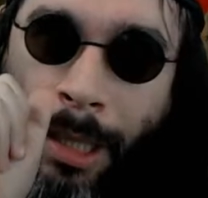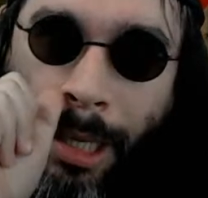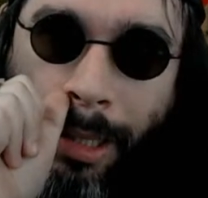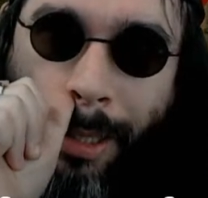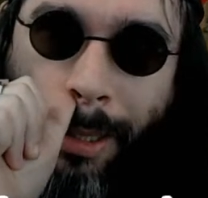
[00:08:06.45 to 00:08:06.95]

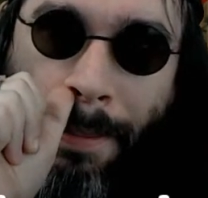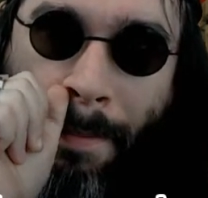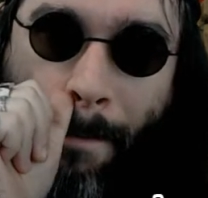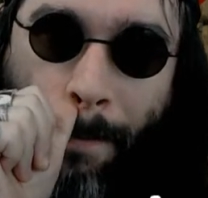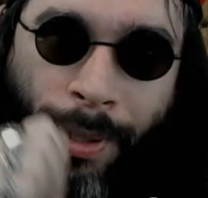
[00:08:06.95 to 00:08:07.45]

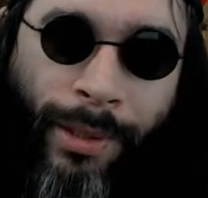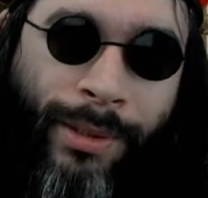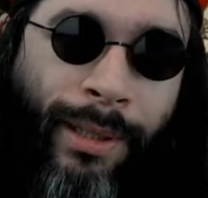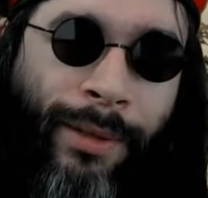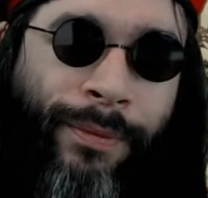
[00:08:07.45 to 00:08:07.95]
because the
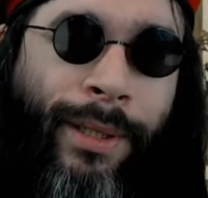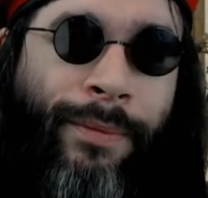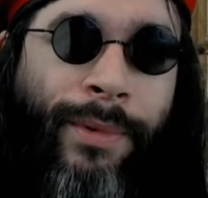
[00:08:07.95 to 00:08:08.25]
lifting and